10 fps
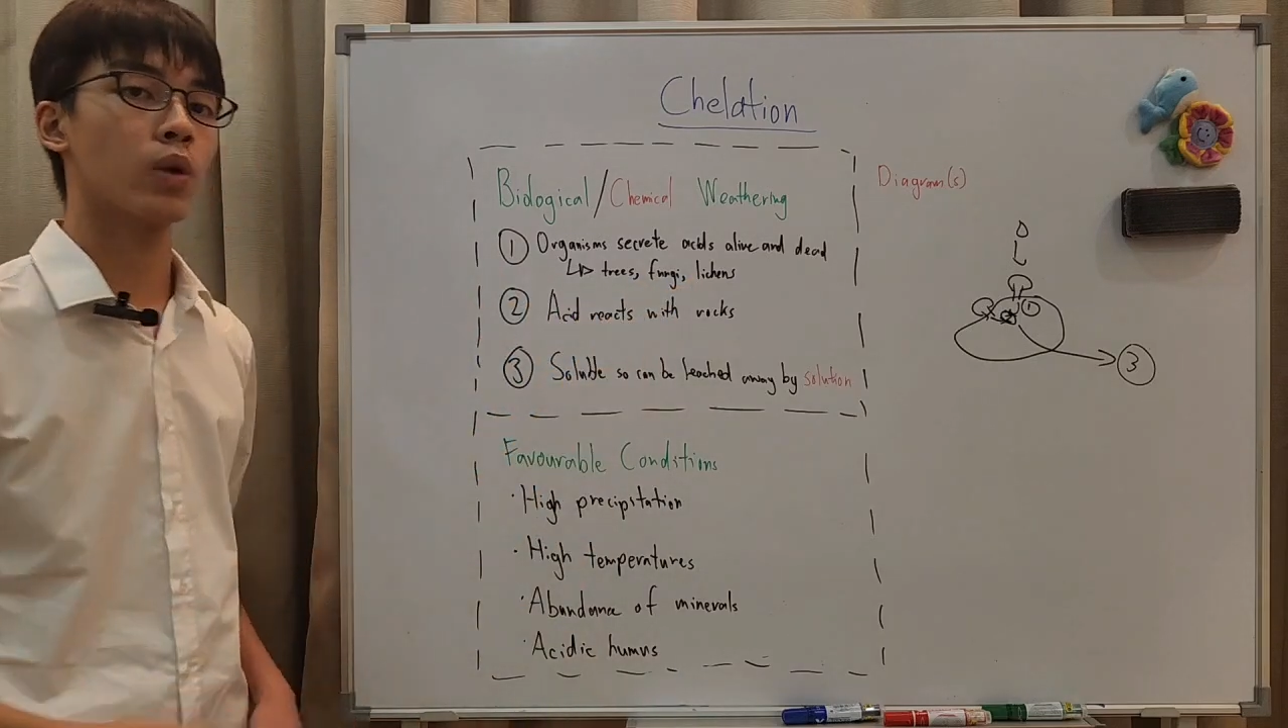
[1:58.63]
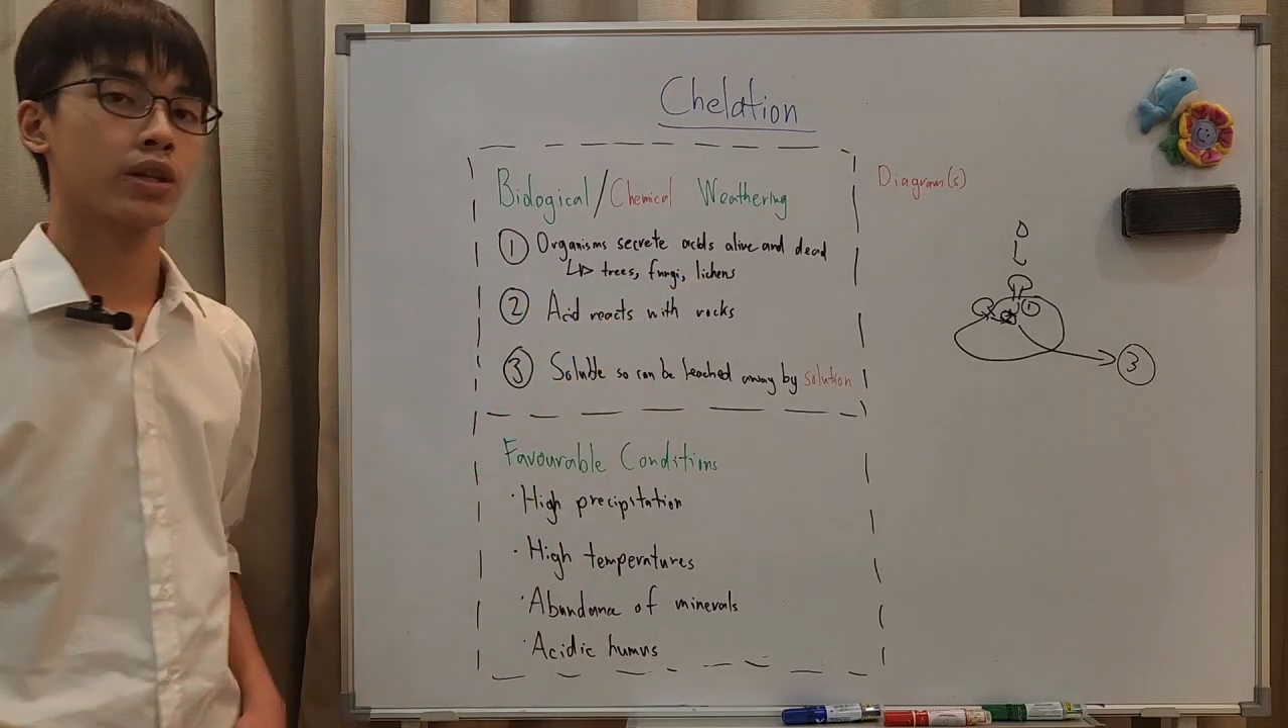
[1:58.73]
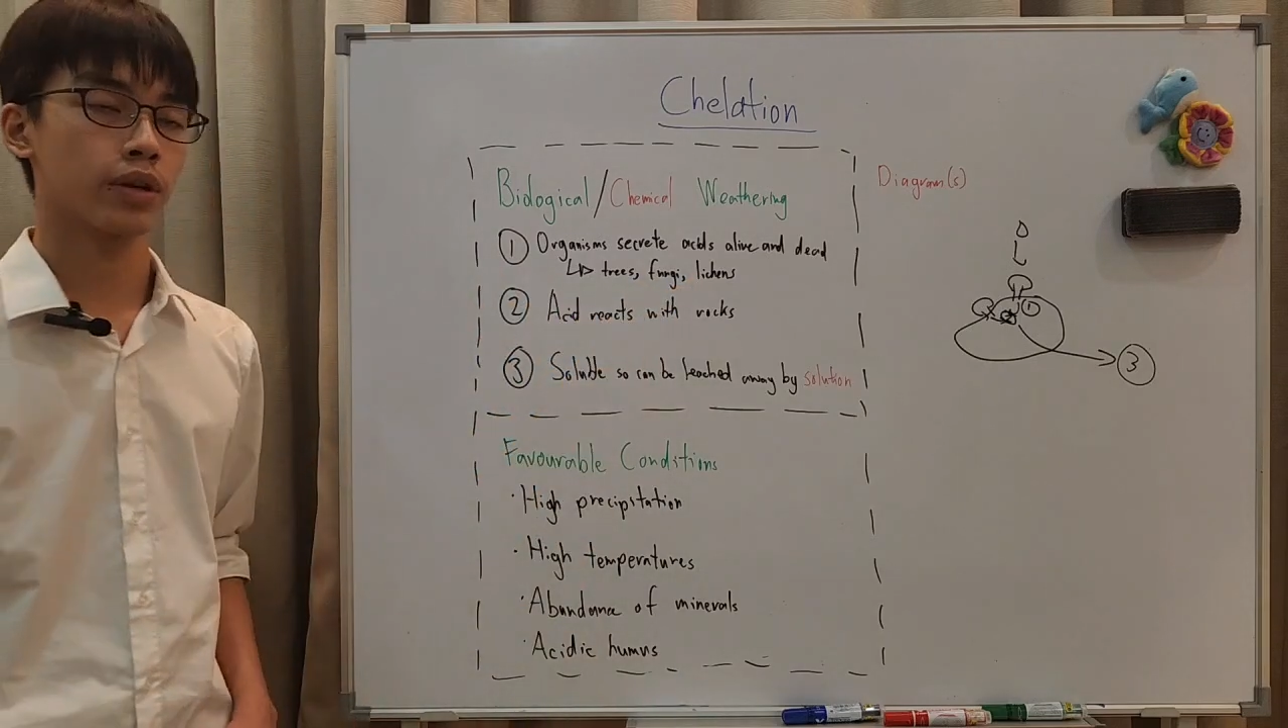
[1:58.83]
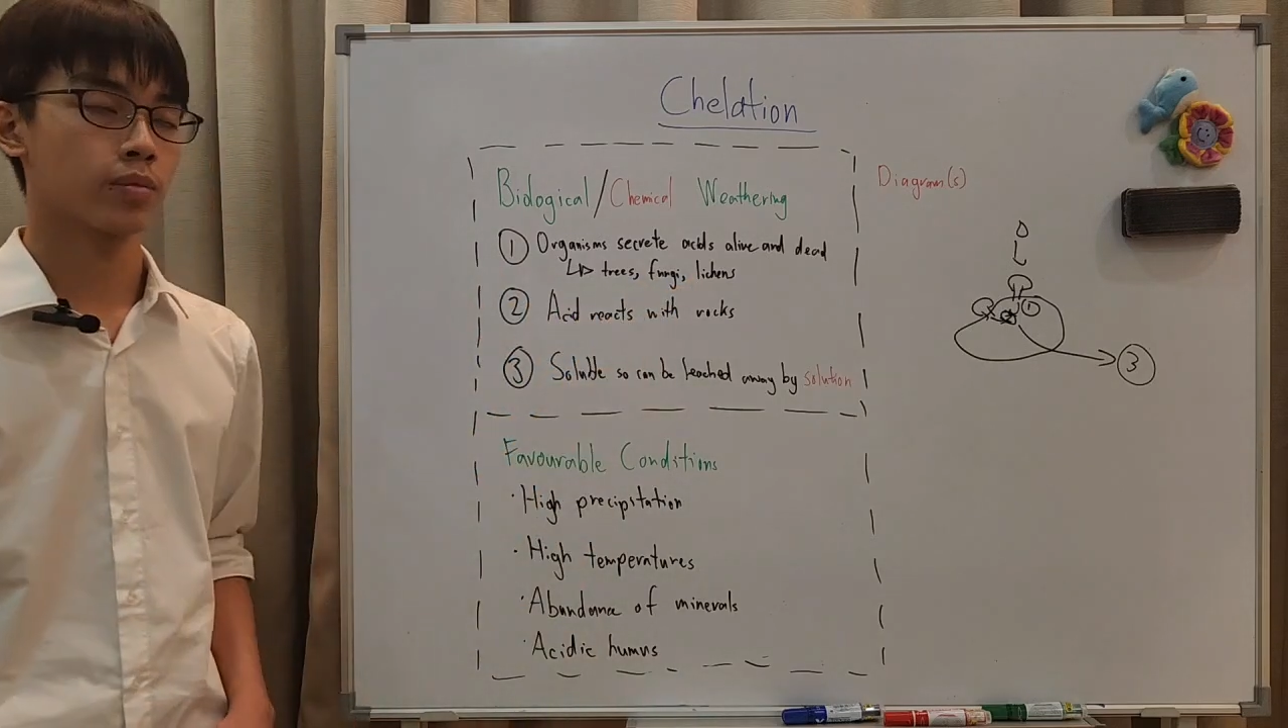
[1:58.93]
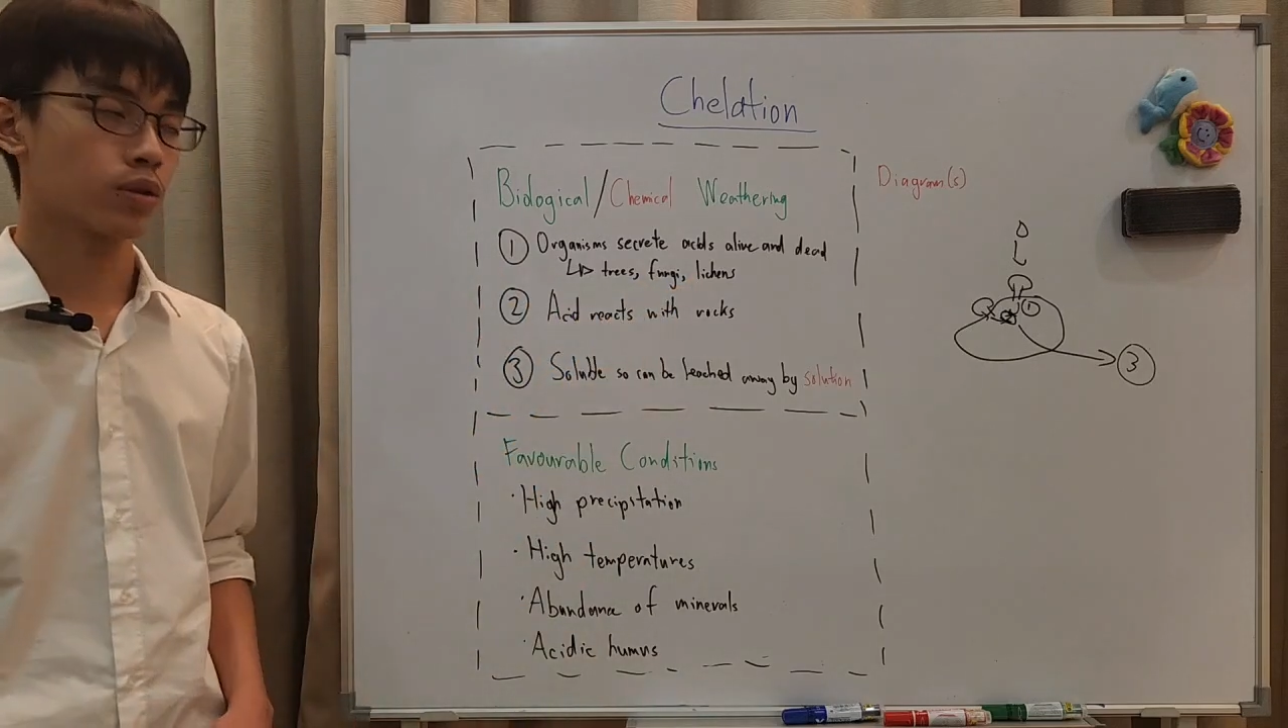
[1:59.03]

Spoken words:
weathering